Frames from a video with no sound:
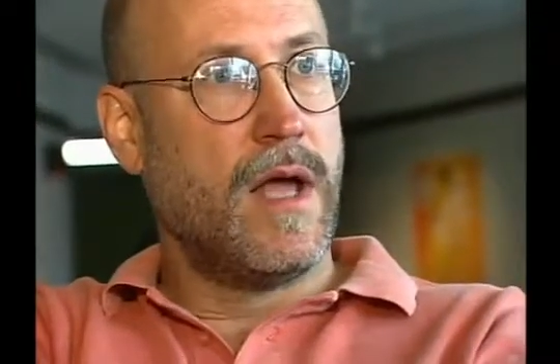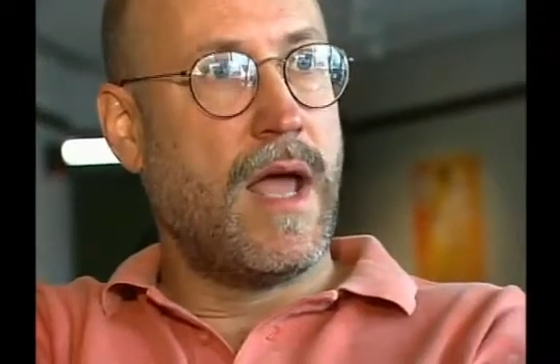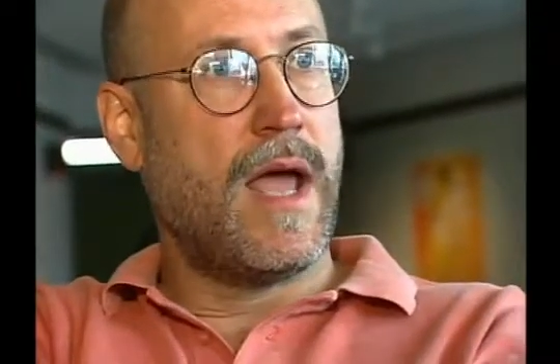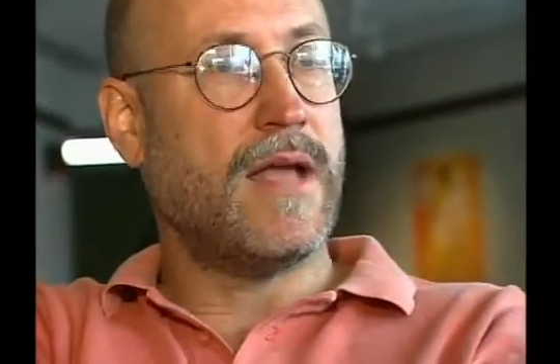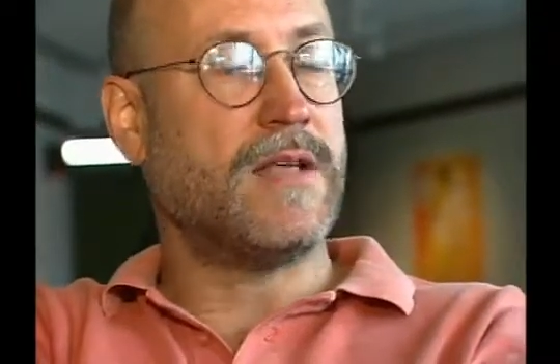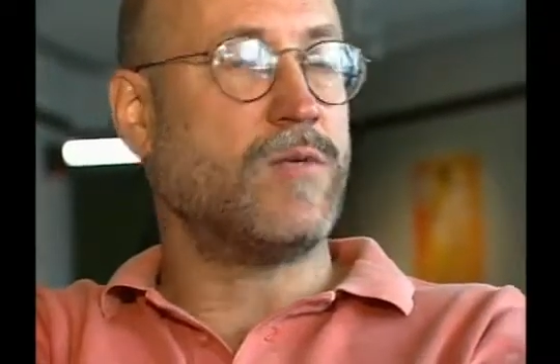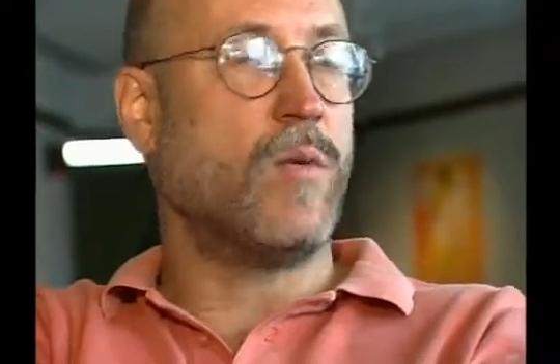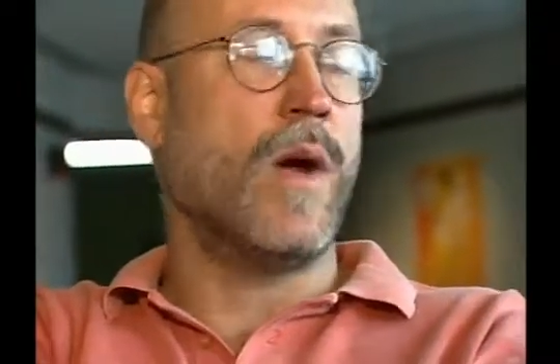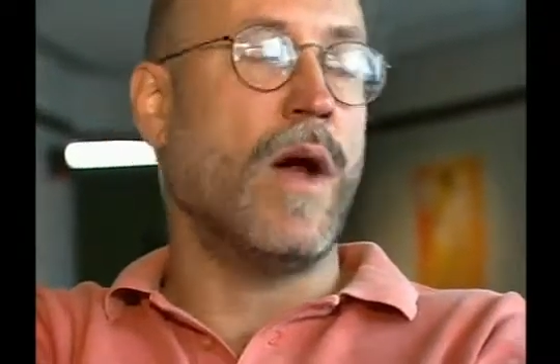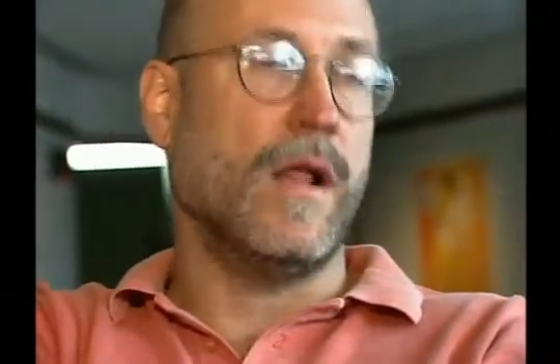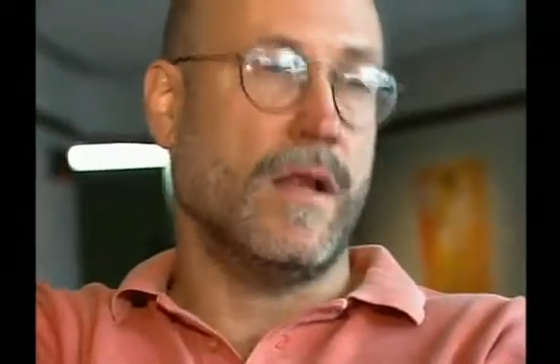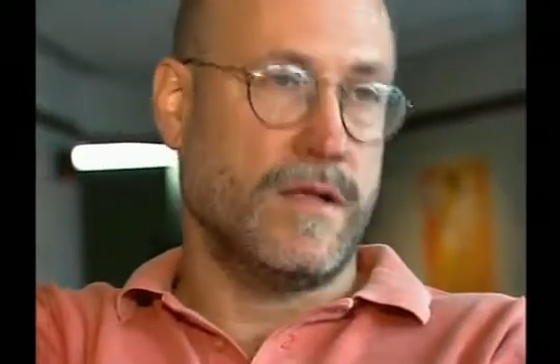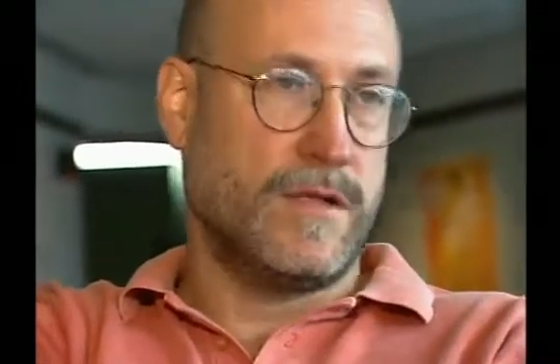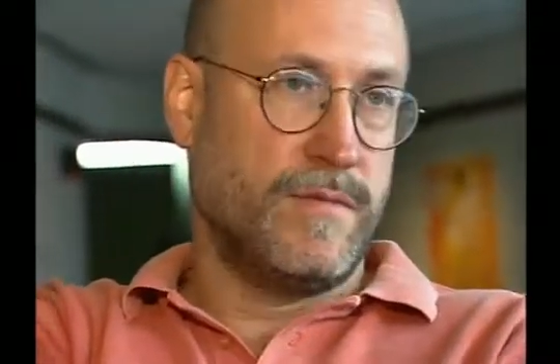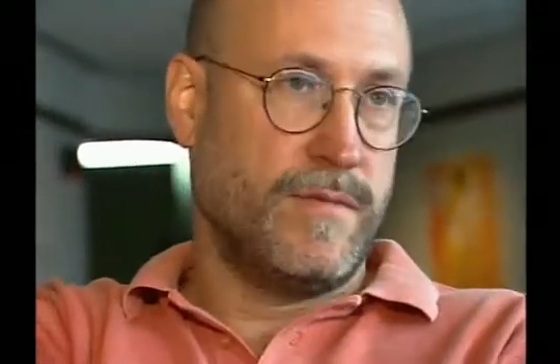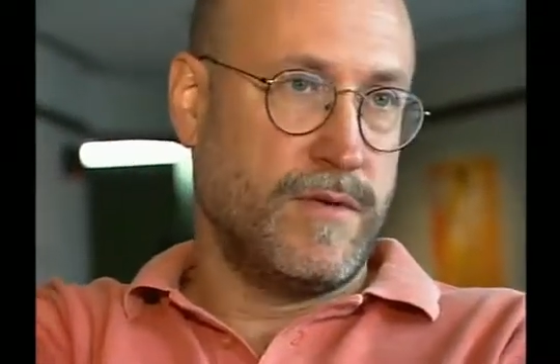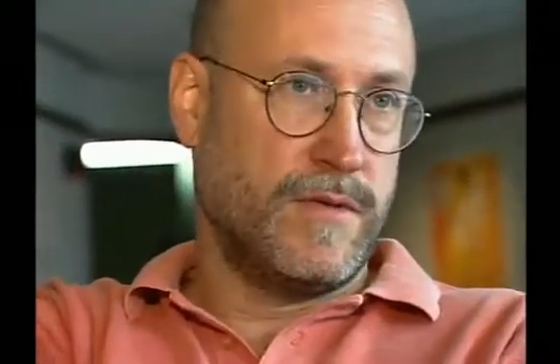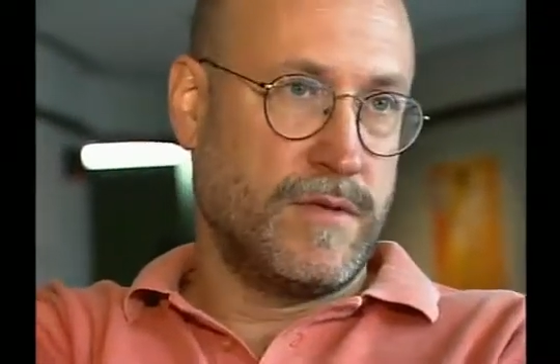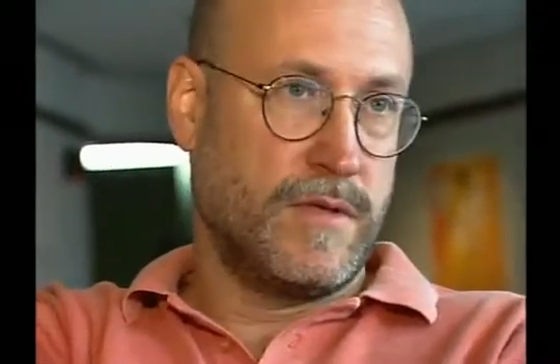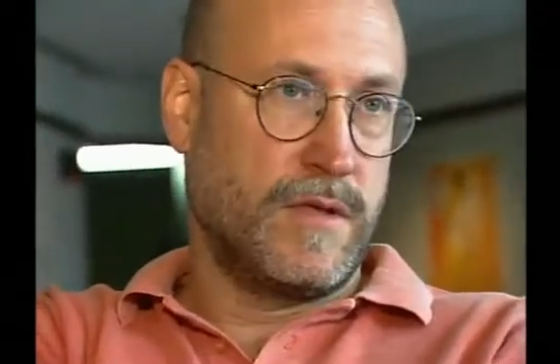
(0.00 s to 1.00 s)
as well as
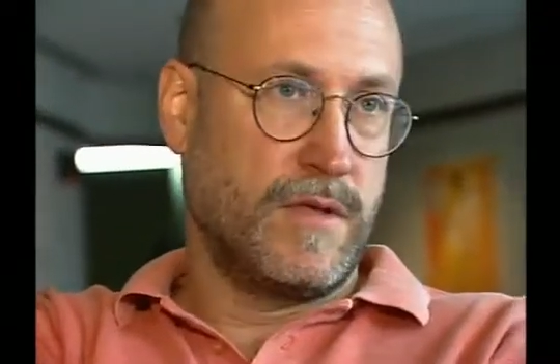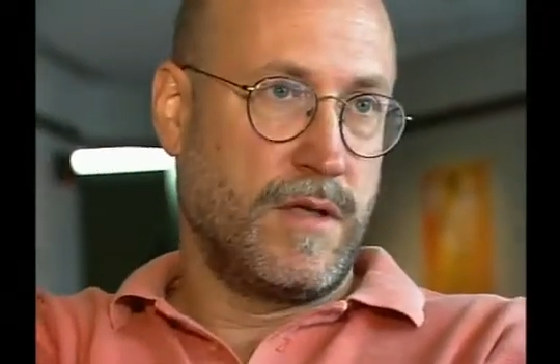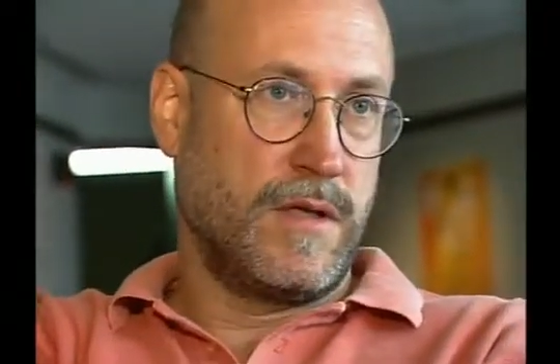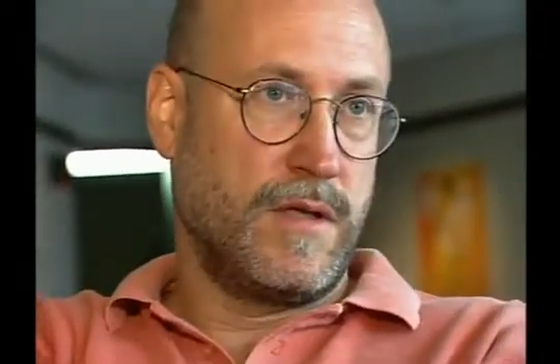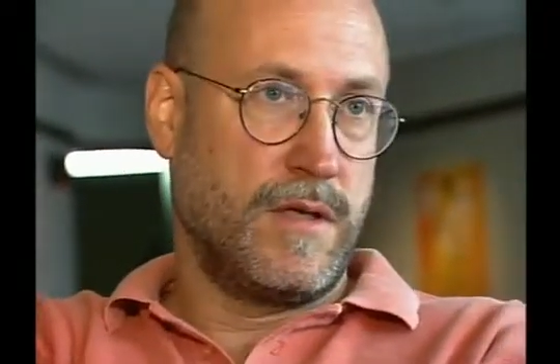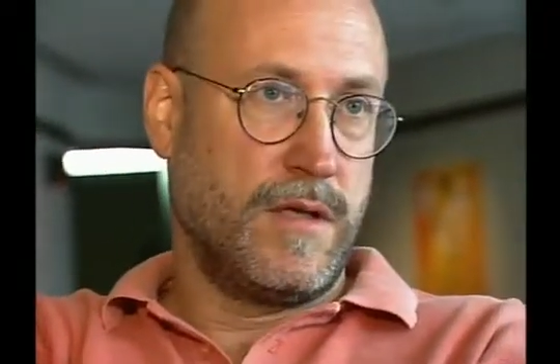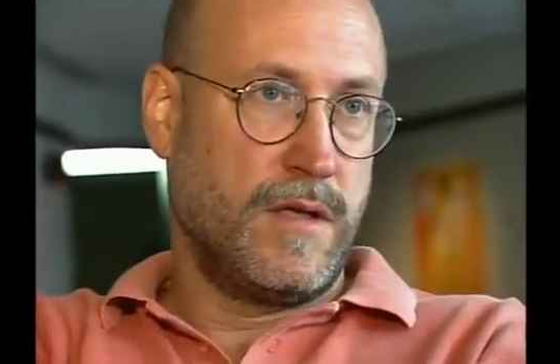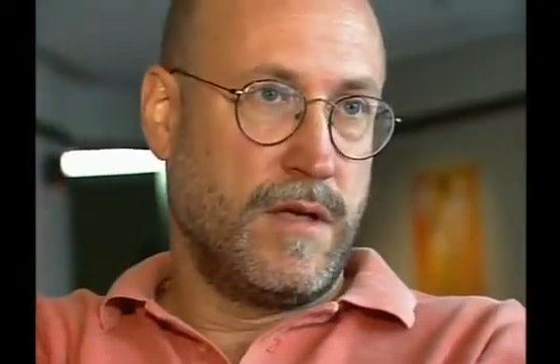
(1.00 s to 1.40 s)
musically,